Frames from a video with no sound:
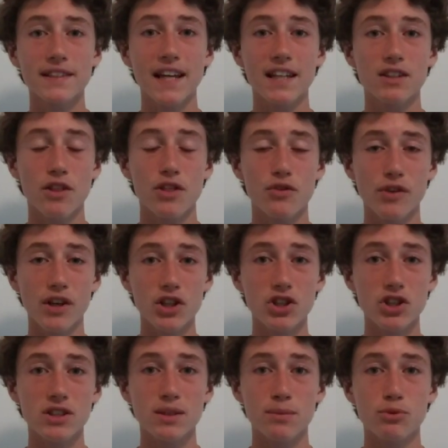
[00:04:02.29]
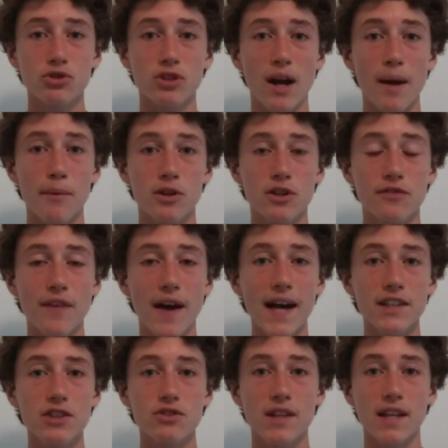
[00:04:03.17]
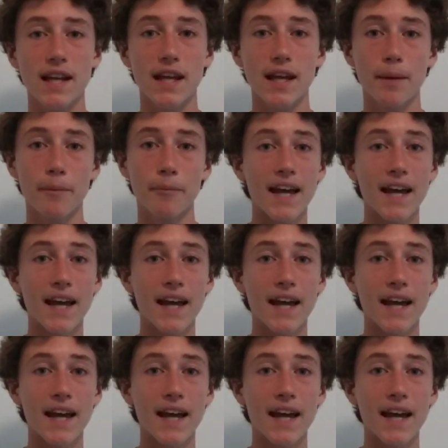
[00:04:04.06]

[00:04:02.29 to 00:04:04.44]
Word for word: get to 300 subscribers faster than him.